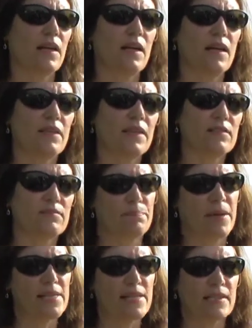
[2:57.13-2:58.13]
Uh, they
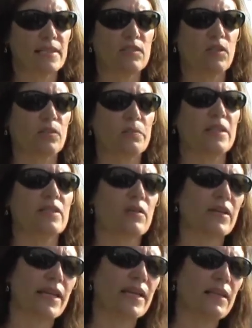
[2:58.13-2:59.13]
basically told me to
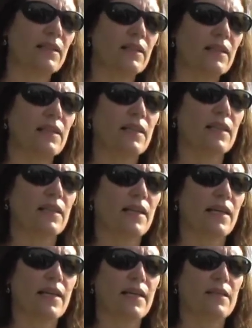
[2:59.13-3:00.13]
go to hell,
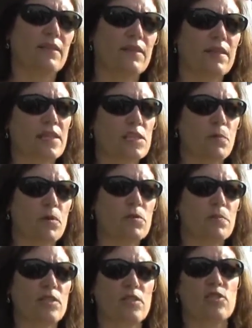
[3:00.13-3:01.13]
and then they
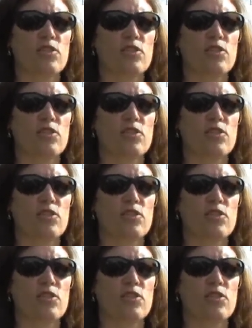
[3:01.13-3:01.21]
exposed me to